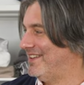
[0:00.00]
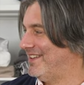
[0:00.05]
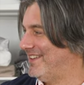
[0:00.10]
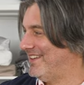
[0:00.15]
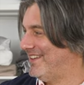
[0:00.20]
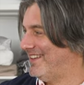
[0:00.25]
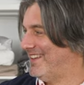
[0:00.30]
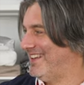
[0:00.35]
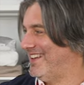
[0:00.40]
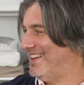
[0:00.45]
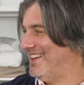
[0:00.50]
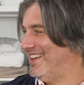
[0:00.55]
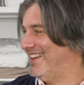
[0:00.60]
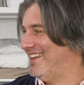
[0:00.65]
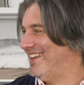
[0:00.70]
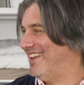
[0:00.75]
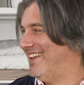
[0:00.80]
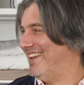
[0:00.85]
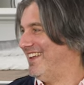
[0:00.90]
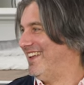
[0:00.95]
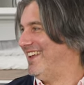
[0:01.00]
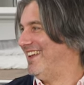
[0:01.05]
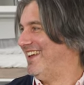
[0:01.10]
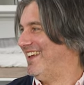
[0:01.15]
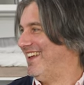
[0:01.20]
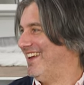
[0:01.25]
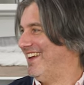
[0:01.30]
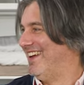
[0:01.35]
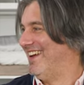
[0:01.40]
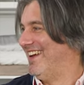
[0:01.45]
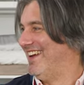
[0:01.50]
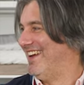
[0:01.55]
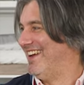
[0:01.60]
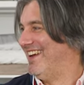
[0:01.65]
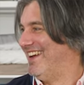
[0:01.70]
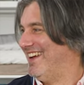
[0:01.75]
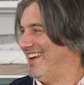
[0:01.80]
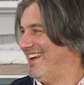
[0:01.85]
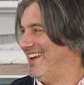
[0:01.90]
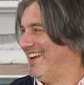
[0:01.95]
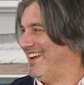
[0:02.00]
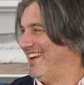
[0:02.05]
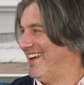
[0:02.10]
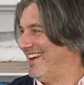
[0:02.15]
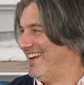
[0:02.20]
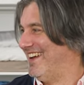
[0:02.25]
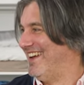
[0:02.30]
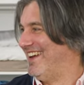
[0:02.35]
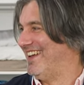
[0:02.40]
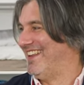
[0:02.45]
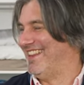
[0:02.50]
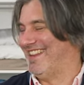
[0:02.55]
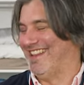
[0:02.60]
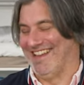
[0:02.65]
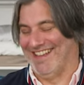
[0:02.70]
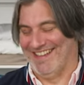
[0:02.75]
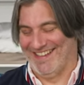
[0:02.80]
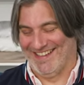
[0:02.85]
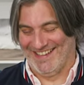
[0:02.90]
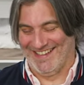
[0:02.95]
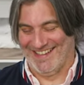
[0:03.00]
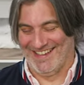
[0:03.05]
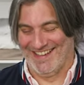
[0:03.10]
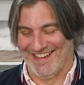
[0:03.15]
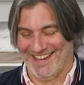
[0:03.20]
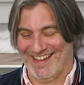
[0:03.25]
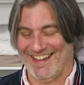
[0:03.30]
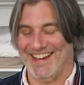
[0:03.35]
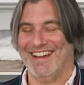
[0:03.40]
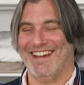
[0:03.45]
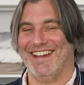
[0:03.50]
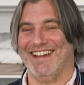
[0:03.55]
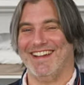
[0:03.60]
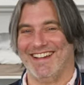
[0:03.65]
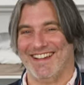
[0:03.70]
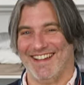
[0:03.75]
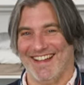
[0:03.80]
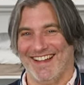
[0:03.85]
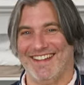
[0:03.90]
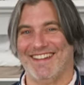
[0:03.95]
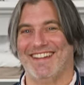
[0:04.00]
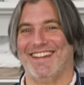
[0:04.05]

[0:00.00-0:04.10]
[no speech]